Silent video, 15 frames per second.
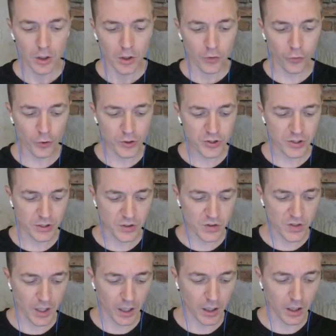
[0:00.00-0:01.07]
For instance,
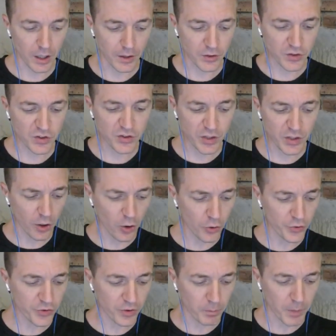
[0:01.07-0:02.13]

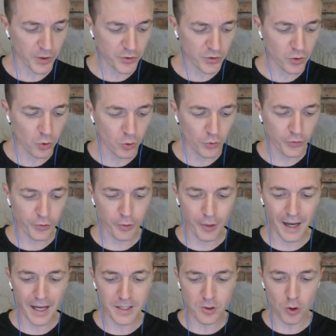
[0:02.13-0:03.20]
muscles
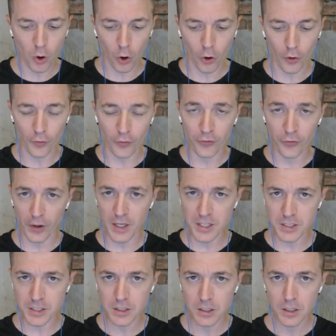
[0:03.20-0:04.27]
that are
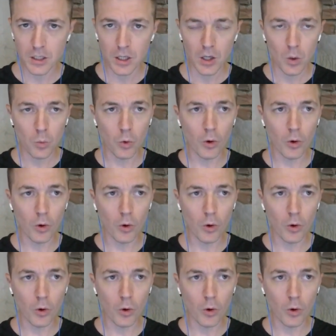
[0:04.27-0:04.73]
fit will